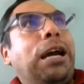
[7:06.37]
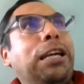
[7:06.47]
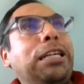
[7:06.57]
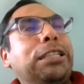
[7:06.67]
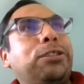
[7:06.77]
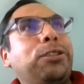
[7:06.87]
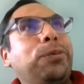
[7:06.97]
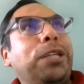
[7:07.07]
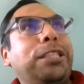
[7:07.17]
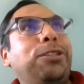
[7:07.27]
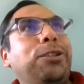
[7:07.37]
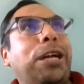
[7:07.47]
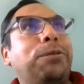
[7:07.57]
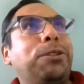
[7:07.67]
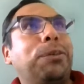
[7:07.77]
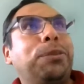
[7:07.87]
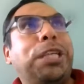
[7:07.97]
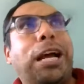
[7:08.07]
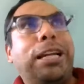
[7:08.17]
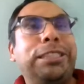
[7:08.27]
I assume that you have some
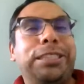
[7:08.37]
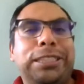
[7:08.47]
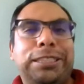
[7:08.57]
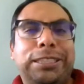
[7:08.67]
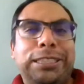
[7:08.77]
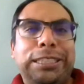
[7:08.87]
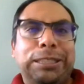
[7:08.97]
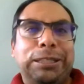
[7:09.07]
challenges.